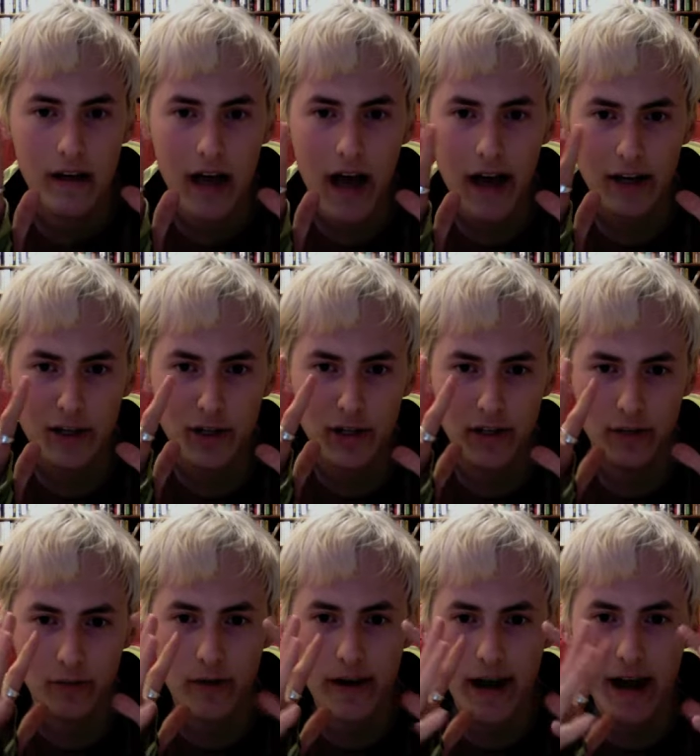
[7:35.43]
action and
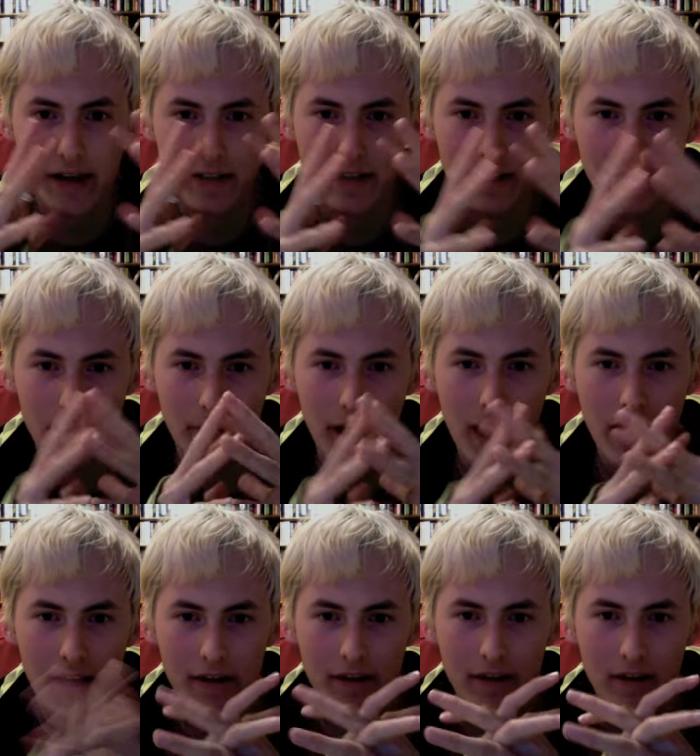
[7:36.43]
great acting
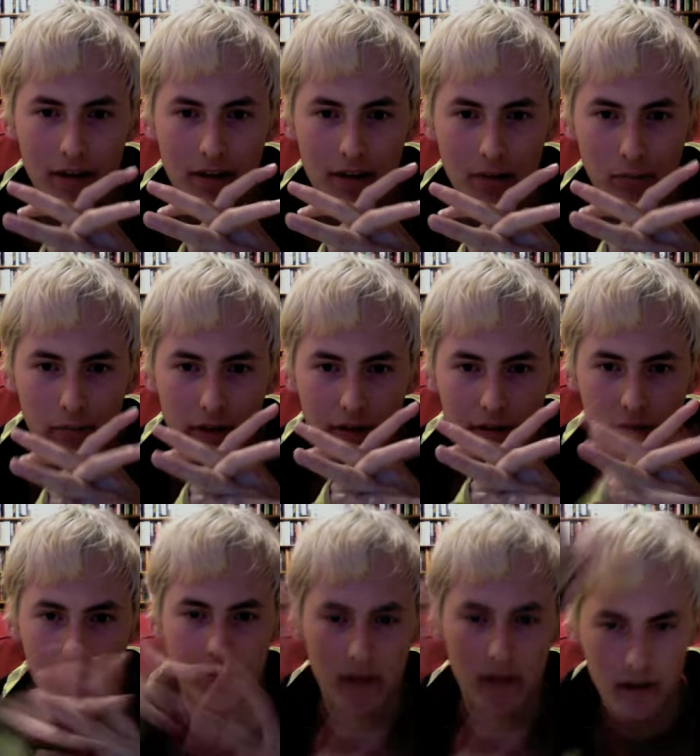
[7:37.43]
combined with
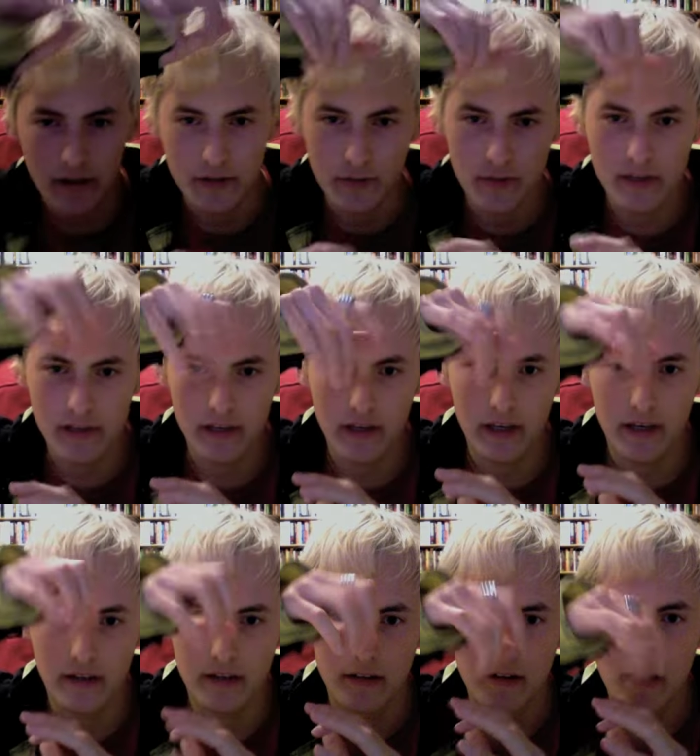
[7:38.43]
a
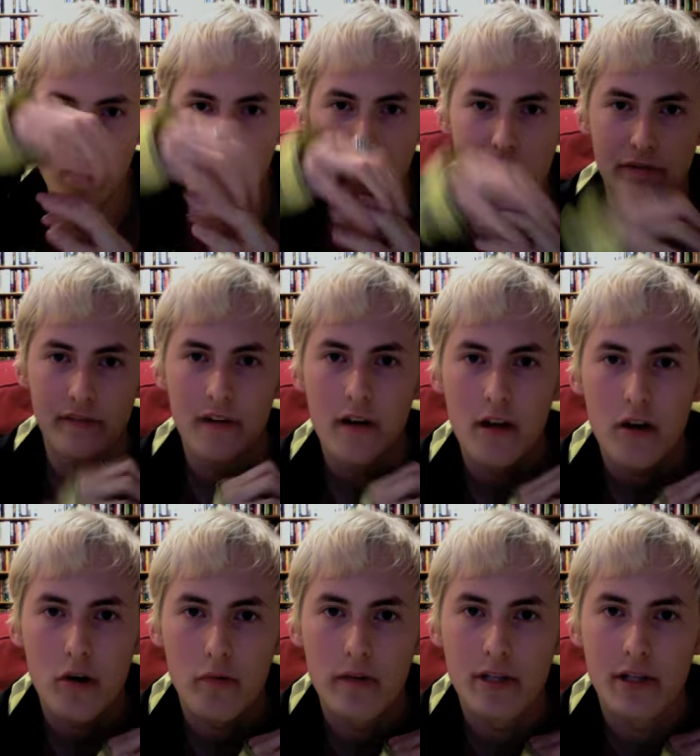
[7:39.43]
drizzling of
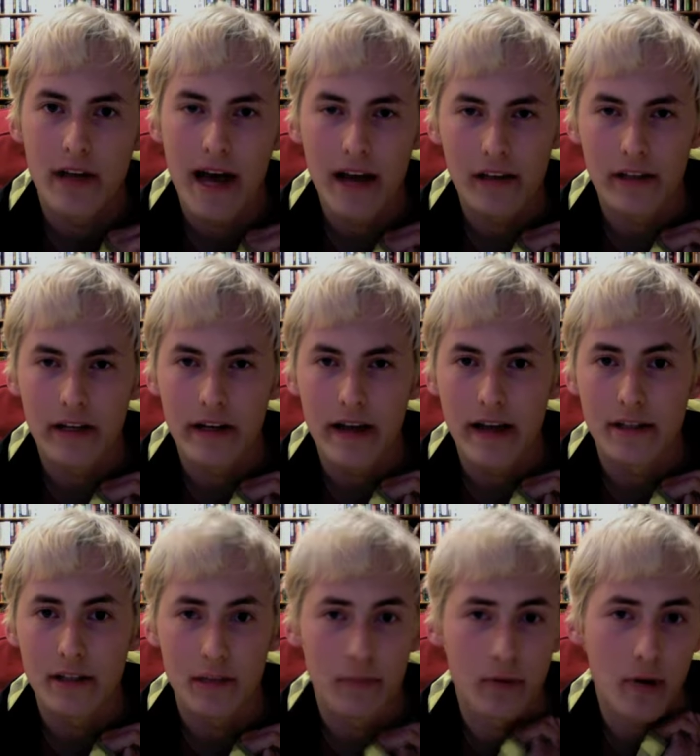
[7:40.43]
originality and
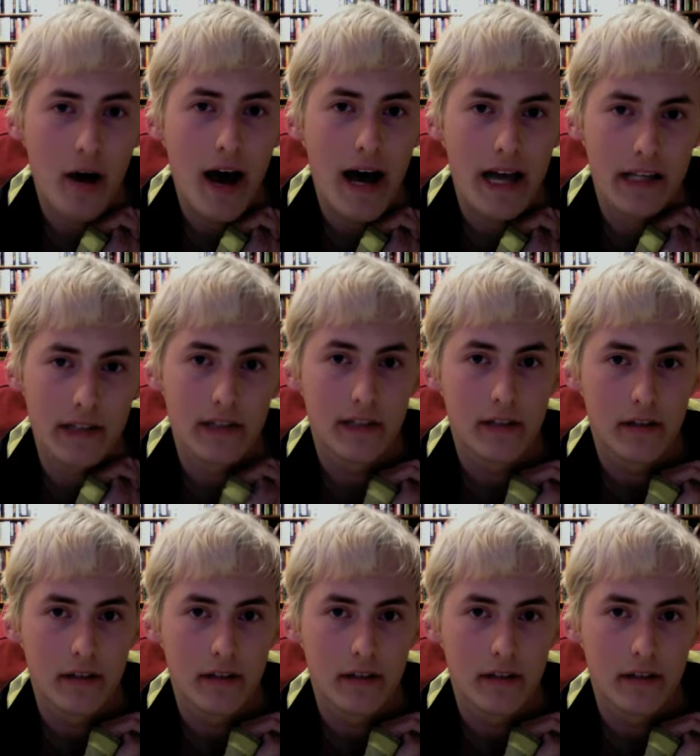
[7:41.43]
surprise,